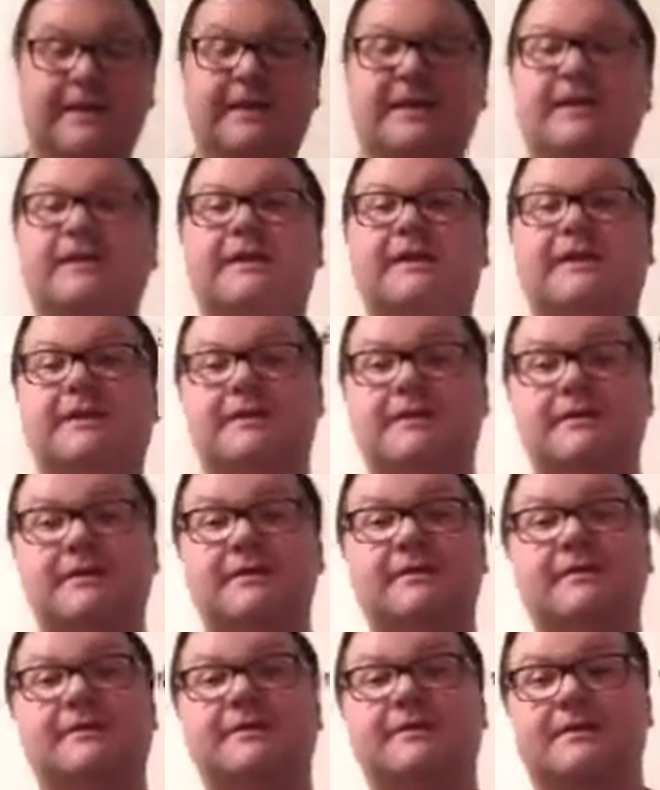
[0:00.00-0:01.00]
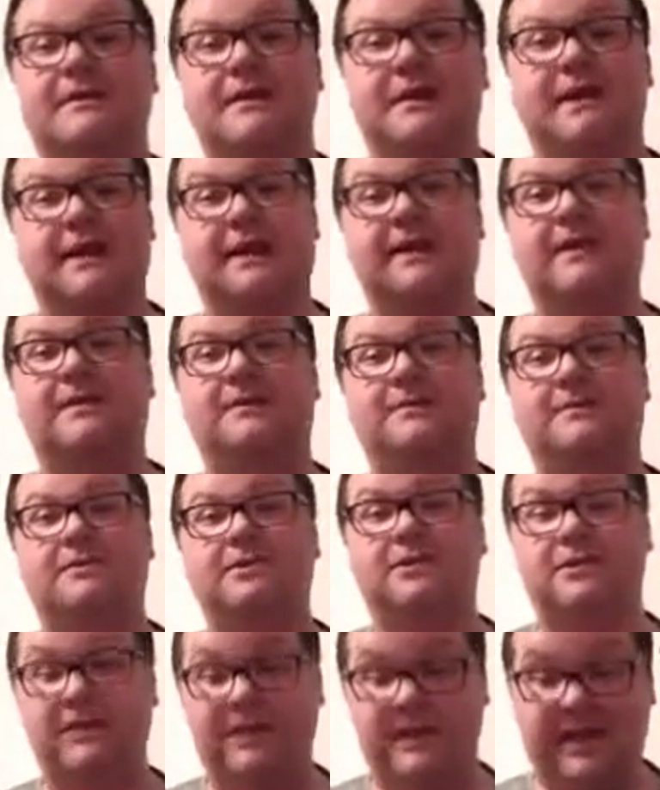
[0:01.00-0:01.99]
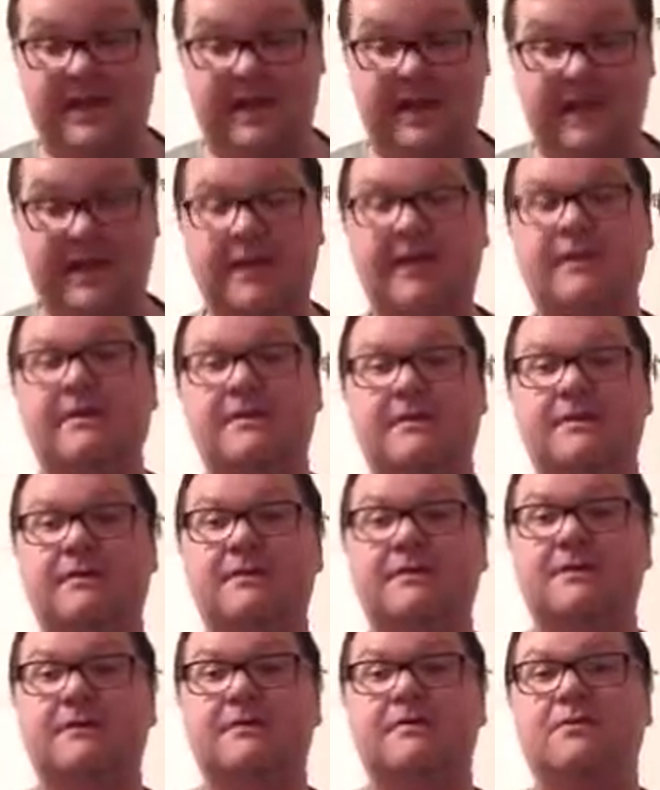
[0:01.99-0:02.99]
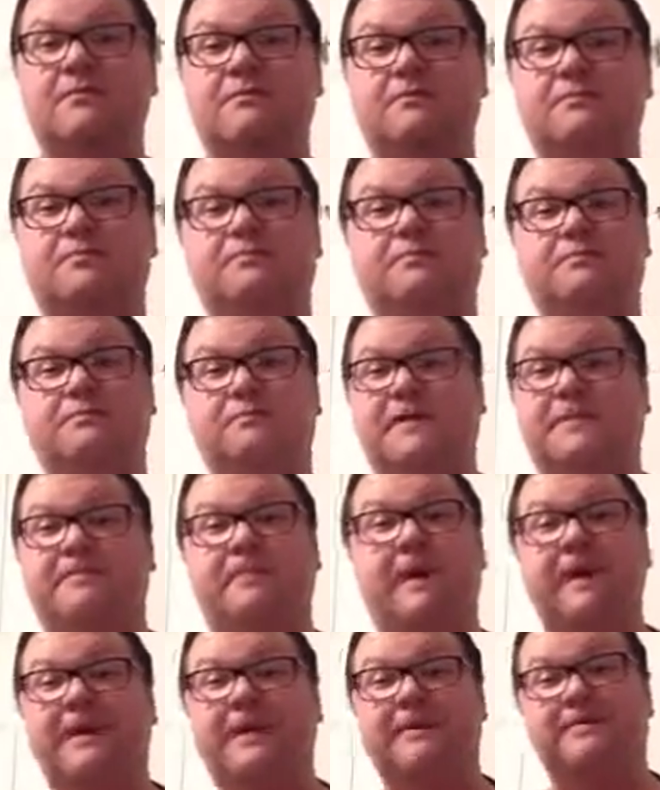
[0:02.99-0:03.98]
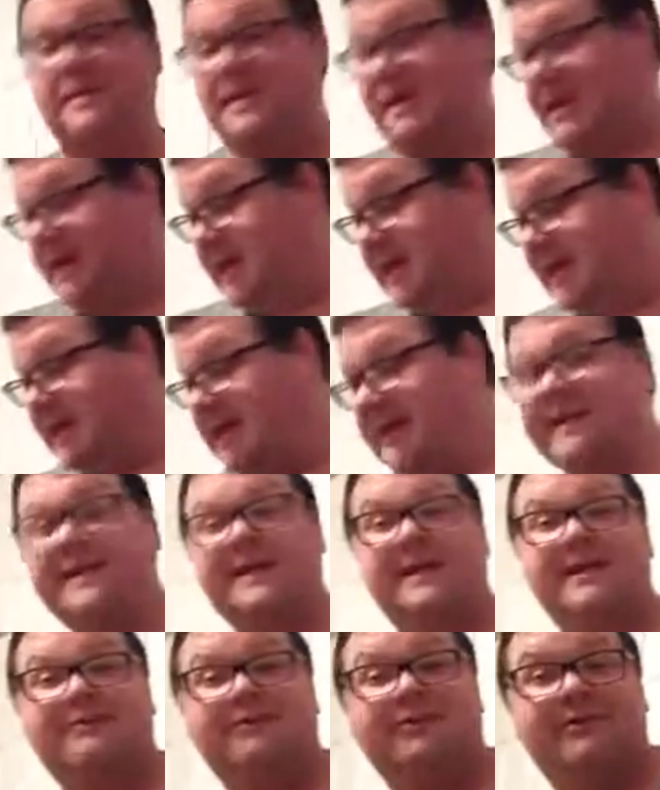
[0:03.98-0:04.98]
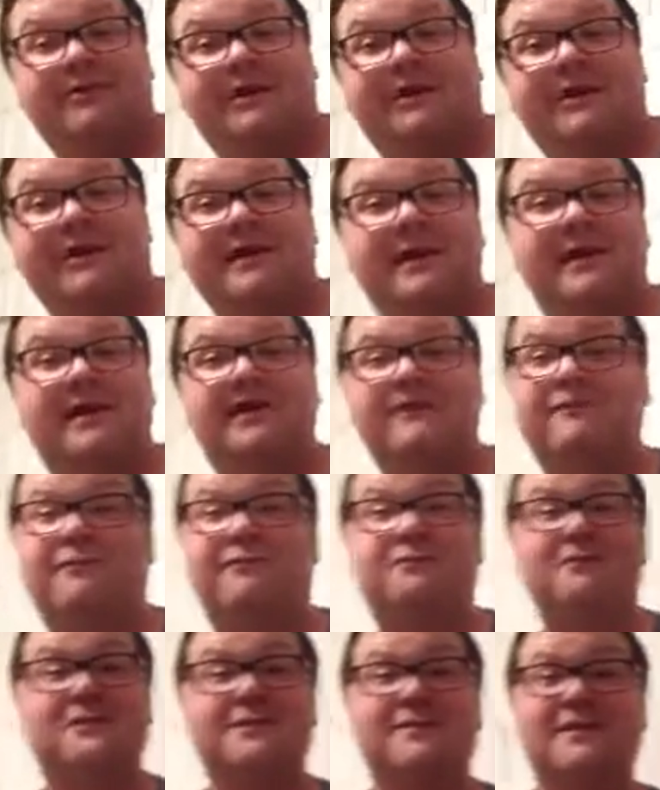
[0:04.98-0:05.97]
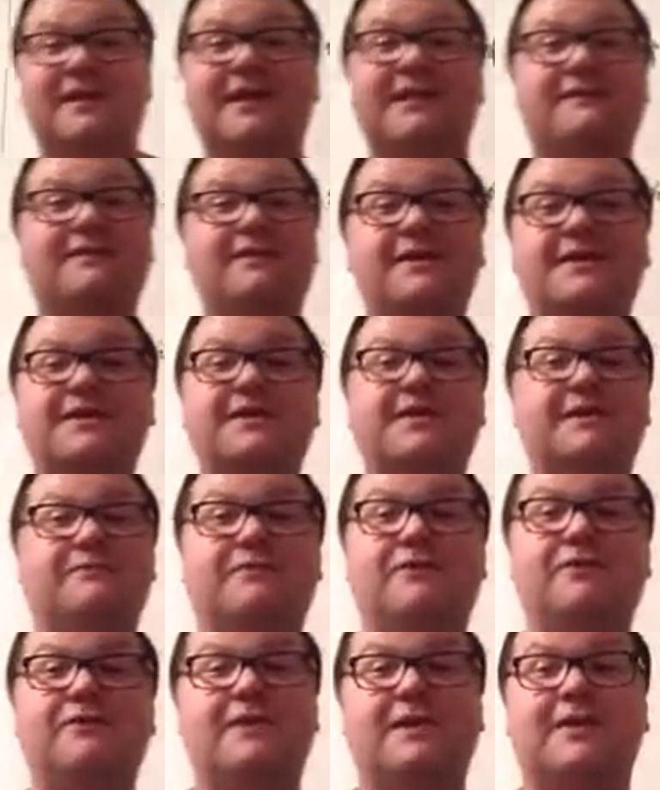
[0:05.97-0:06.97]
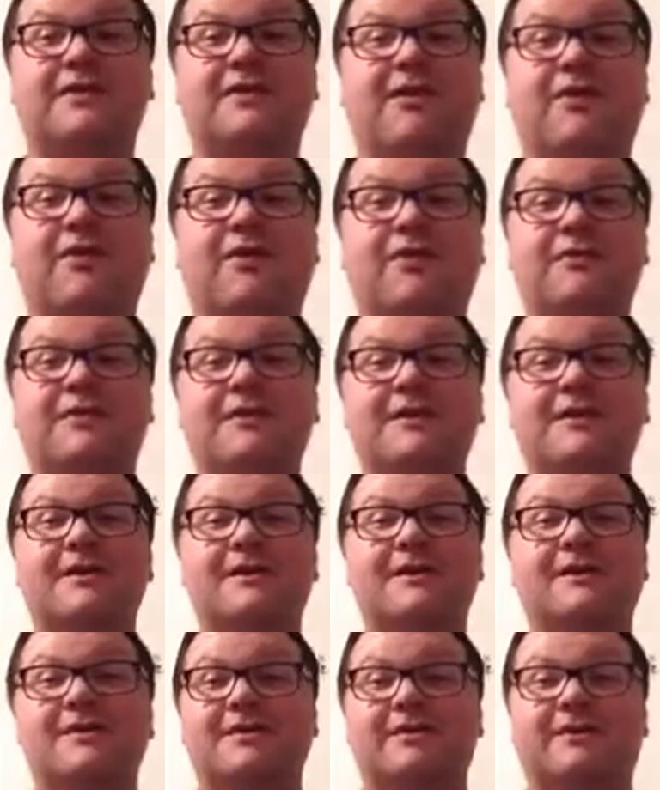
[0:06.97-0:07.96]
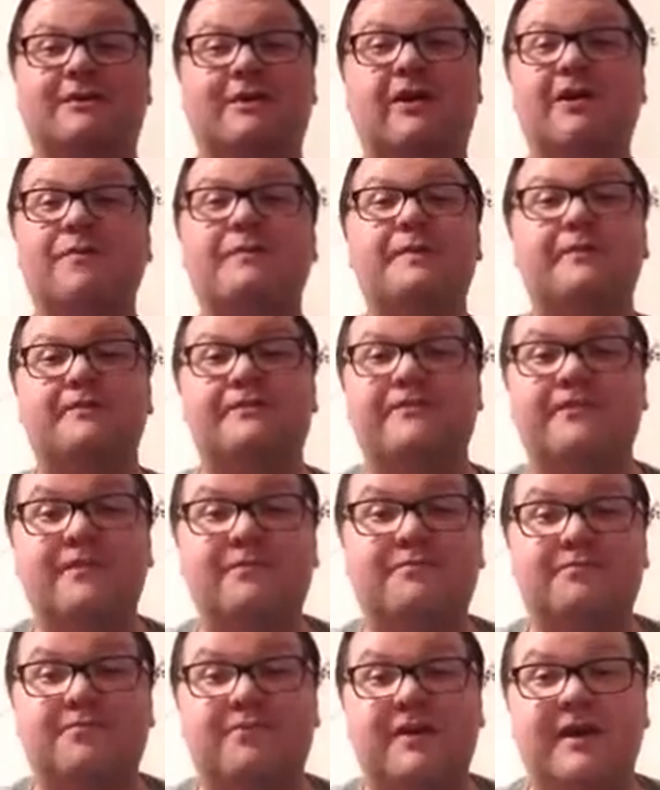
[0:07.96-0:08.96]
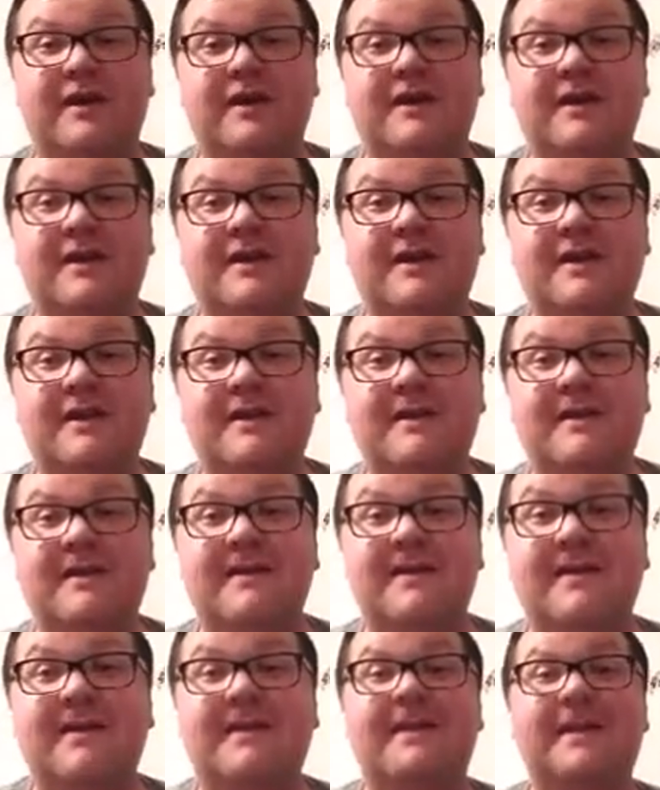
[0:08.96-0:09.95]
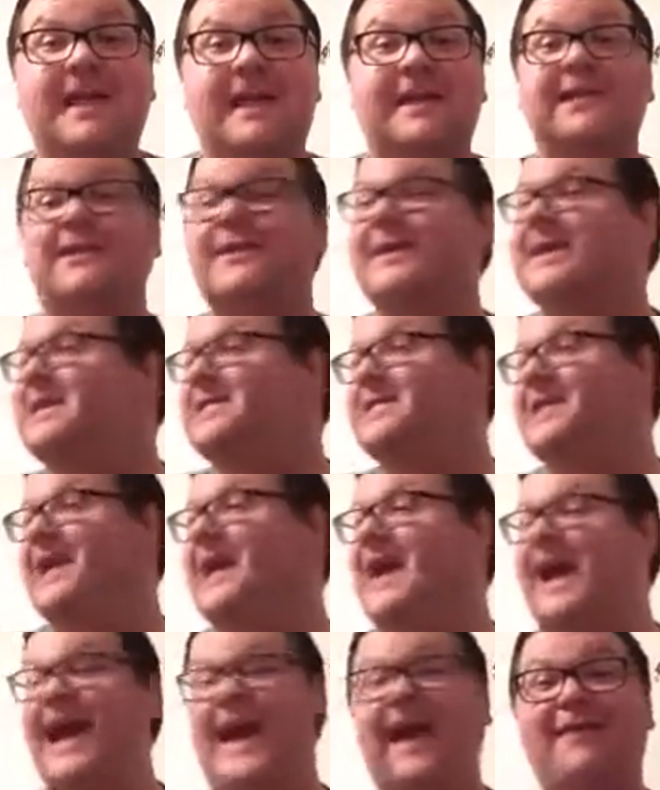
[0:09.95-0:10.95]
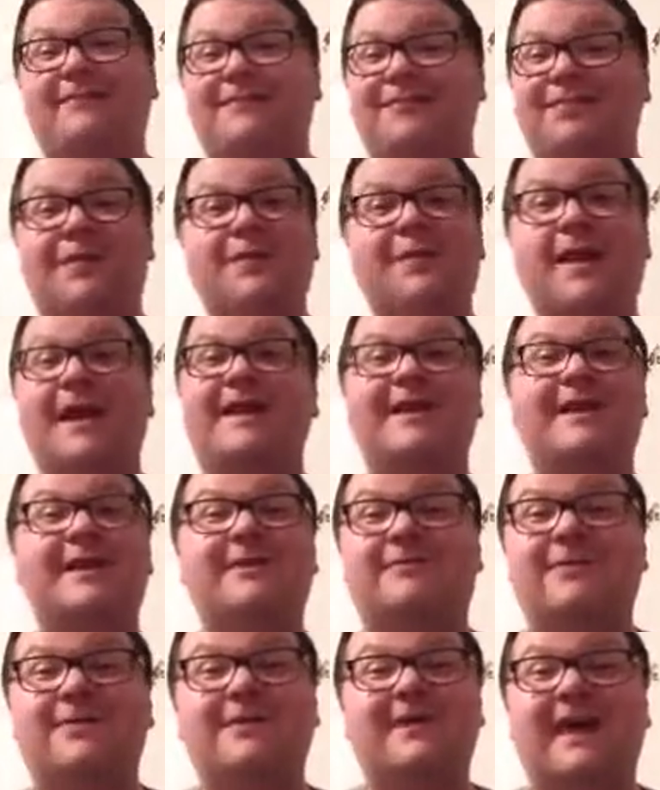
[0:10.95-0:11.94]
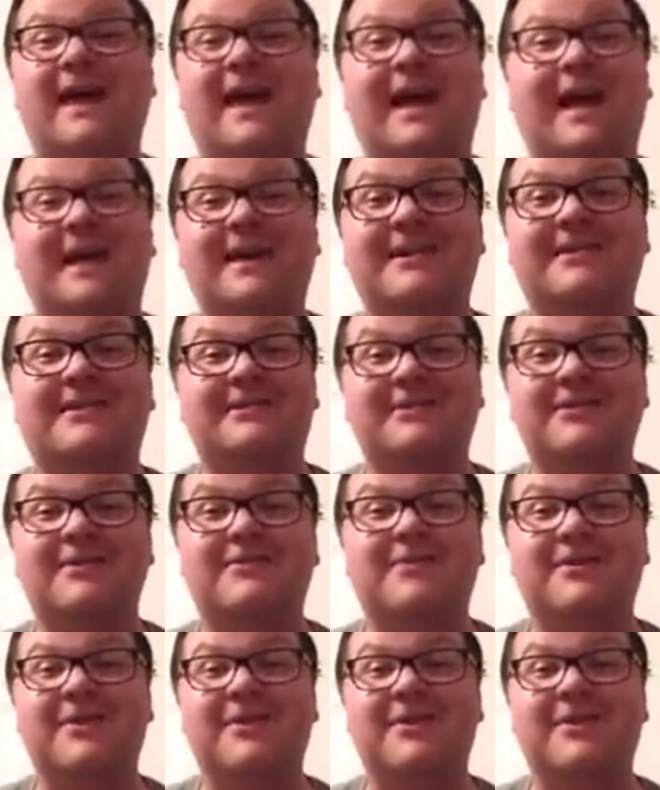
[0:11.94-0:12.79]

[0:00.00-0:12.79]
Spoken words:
he's a genetic specimen, I guess that's where he's getting at. Unfortunately, his finishing move is called the Carbon Footprint. And to this day, I have no idea what that has to do